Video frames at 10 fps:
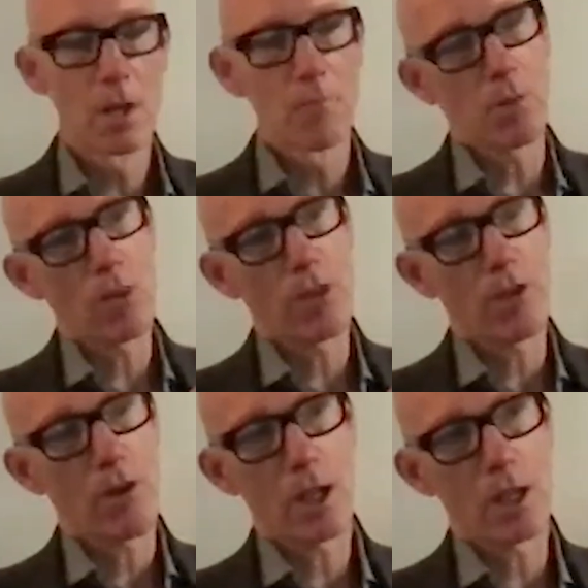But what
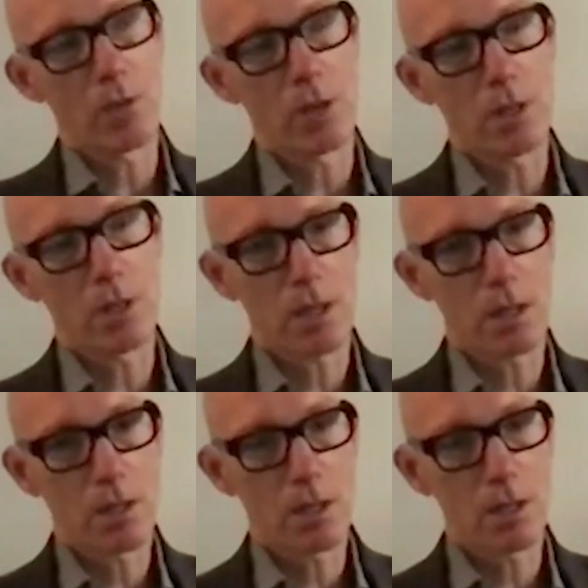they're arguing is
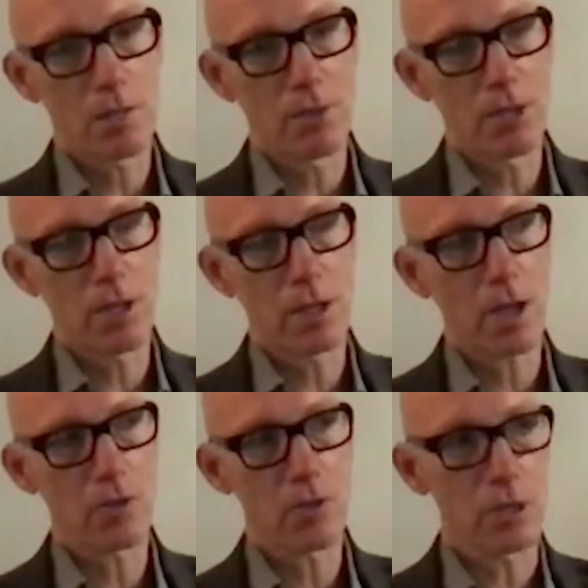that these civilian
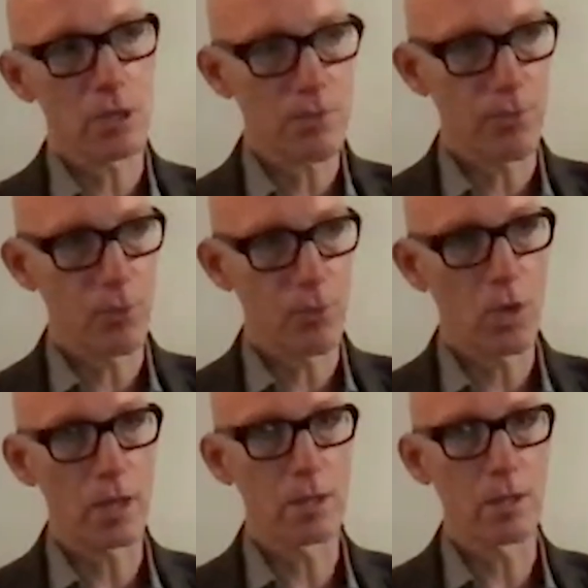casualties
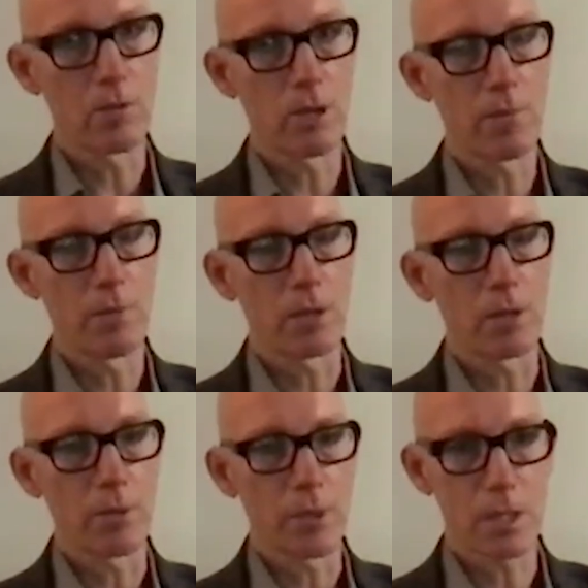fall under the remit
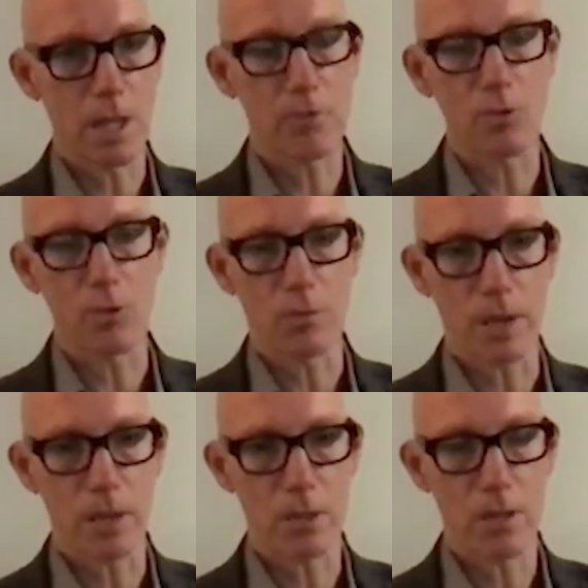of international
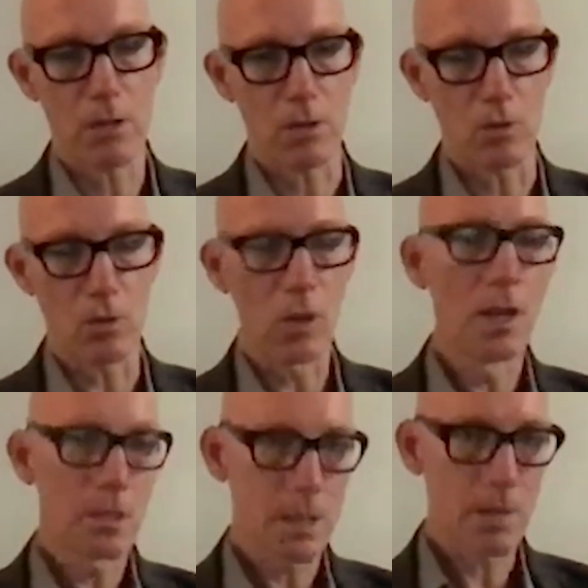humanitarian law,
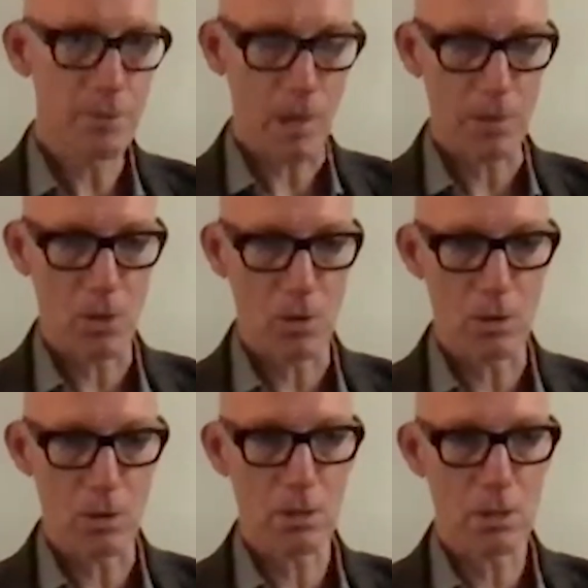sometimes known
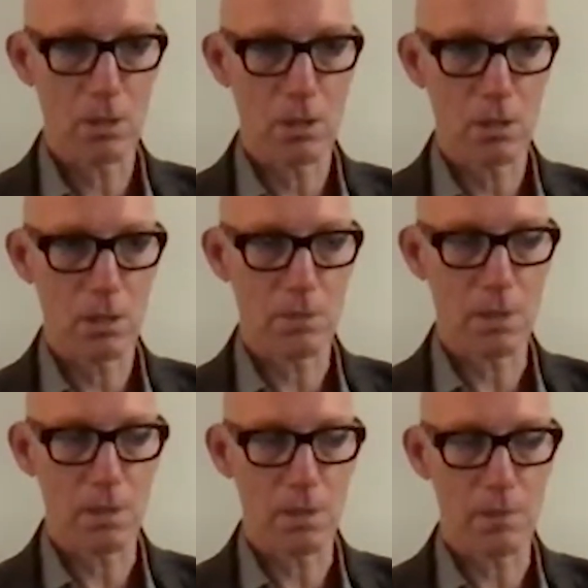as the,
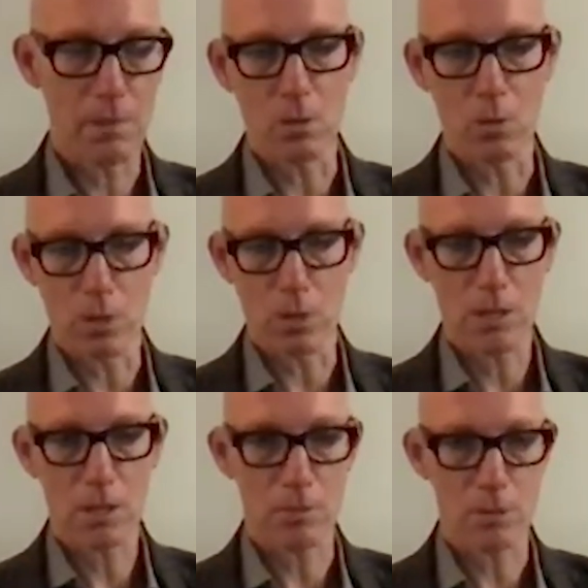sometimes known as the laws and
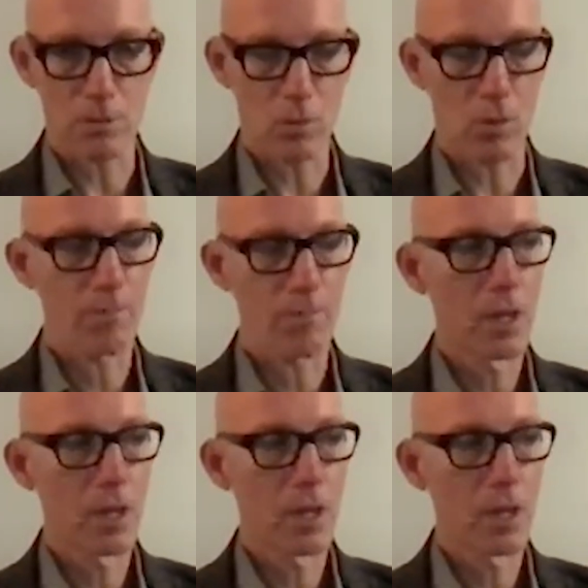customs of war